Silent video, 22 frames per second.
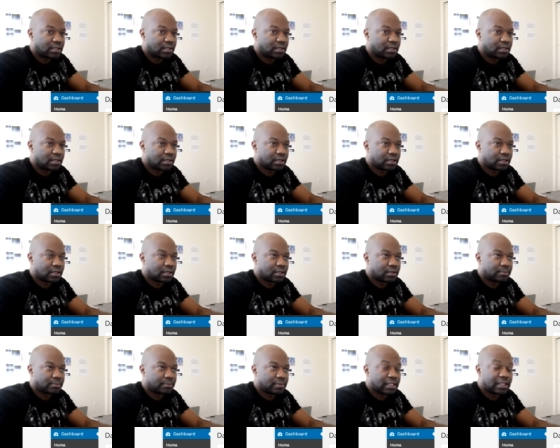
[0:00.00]

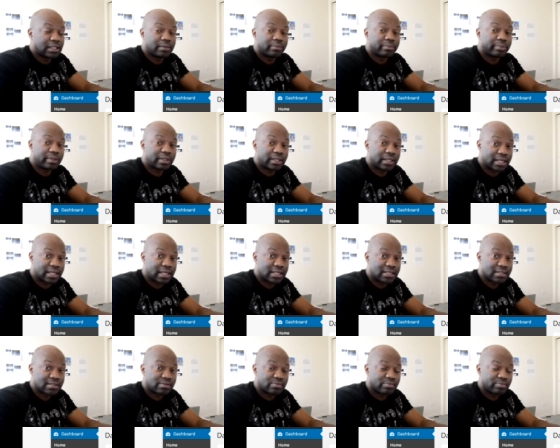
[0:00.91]
Um, and then
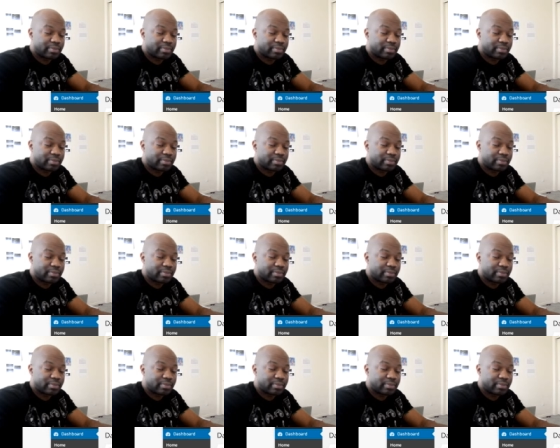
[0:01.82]
plugins,